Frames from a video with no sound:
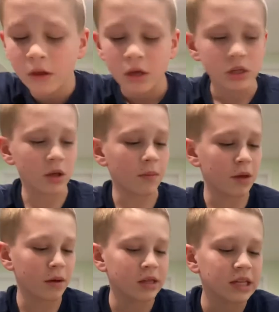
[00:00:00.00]
So,
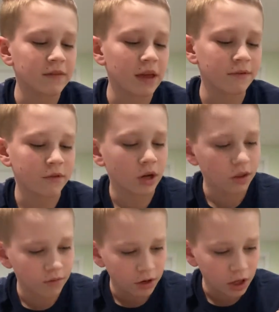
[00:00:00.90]
maybe I'll save that for another
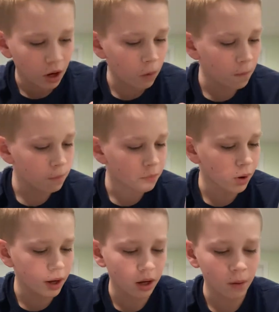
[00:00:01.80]
video.
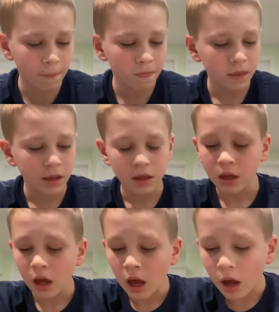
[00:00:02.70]
But,
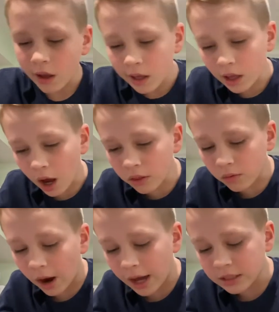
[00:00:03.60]

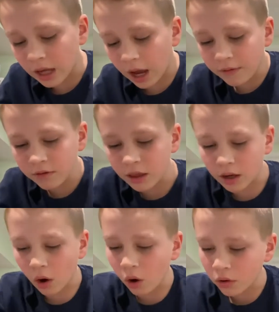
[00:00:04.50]
otherwise, I feel like
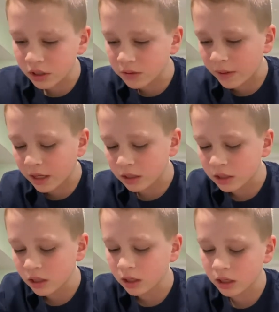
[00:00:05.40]
all these baits
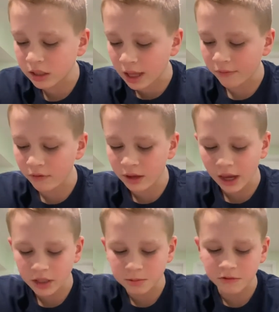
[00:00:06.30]
can definitely
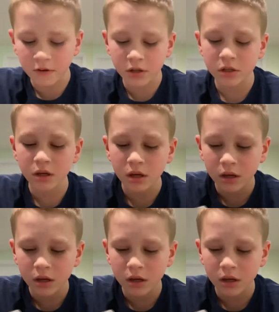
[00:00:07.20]
catch a fish.